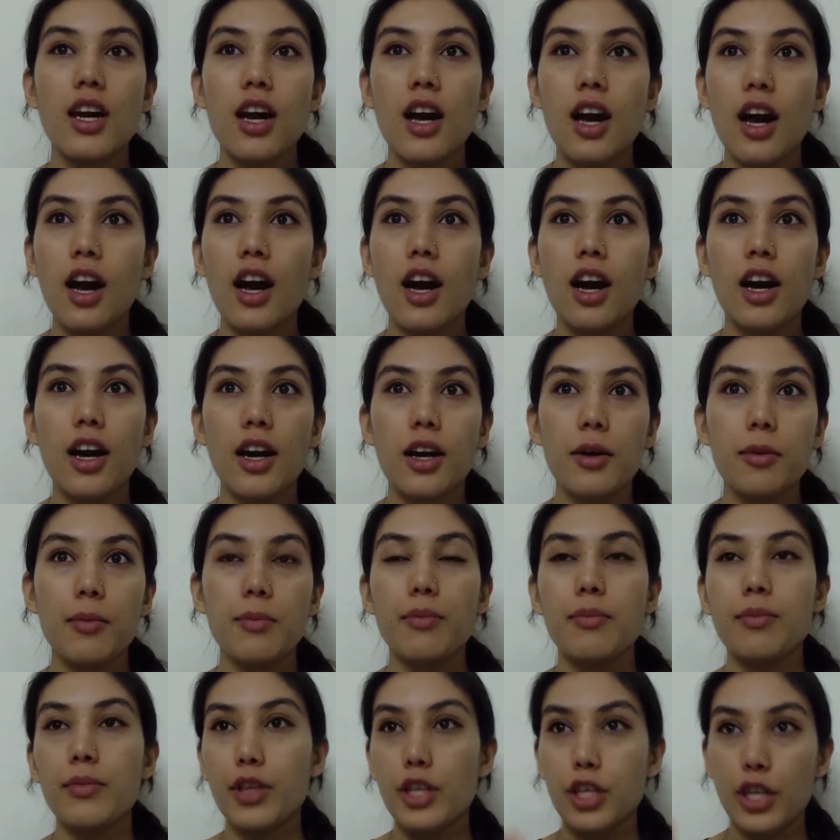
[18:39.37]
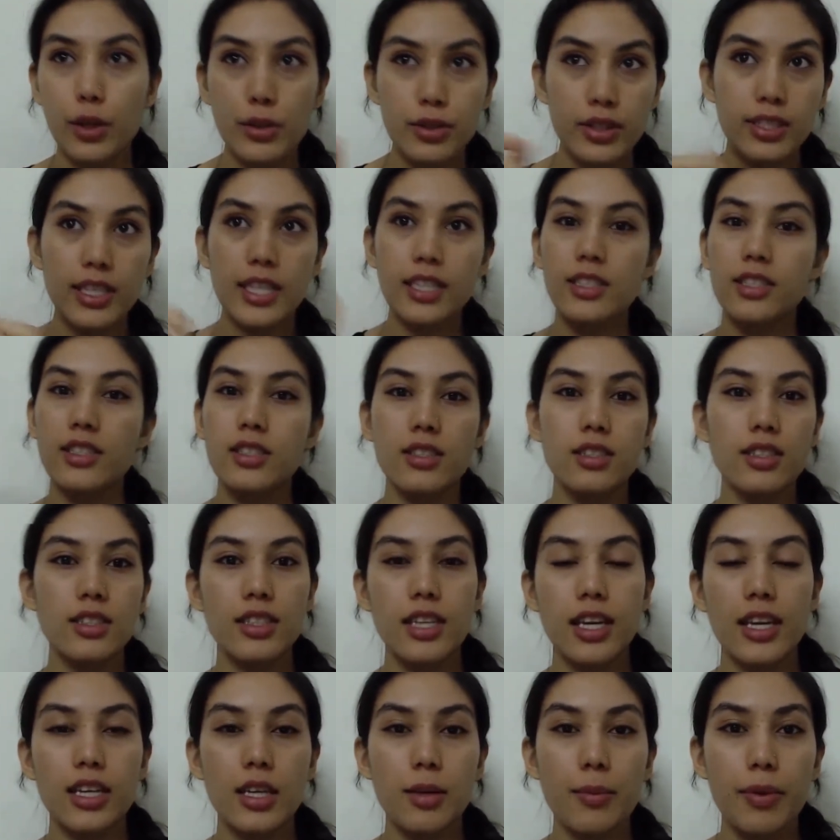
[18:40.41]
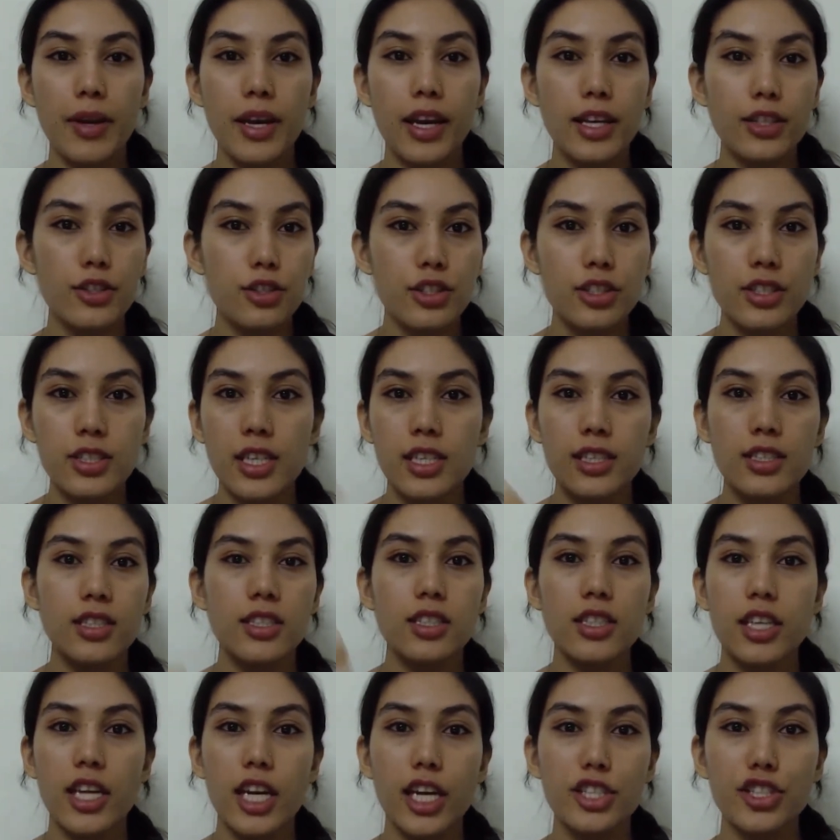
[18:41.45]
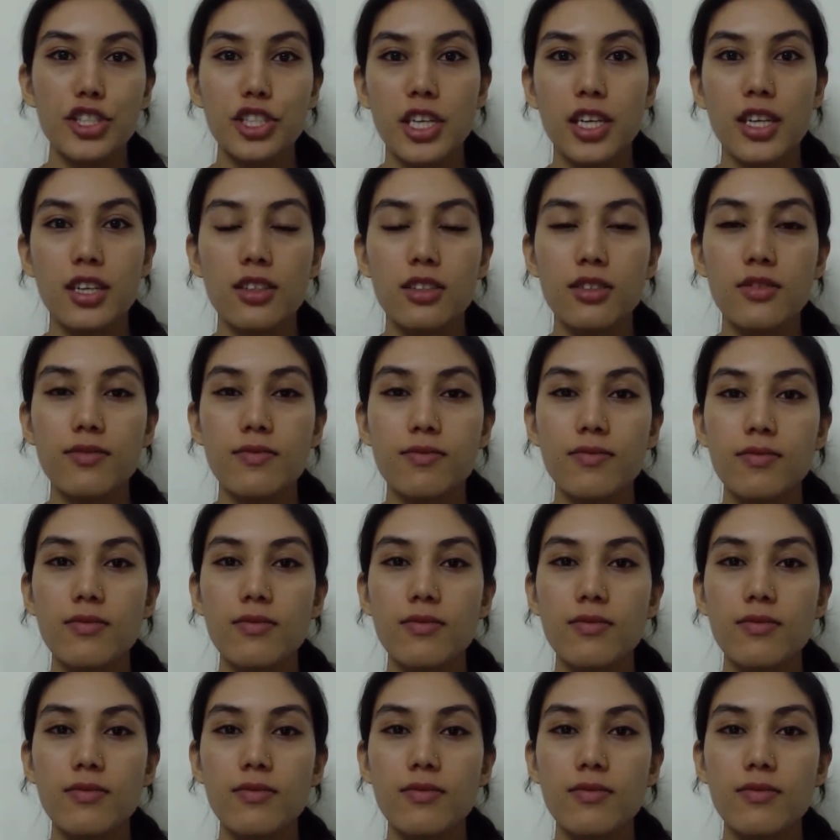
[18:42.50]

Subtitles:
sent to the database or sent to the kitchen,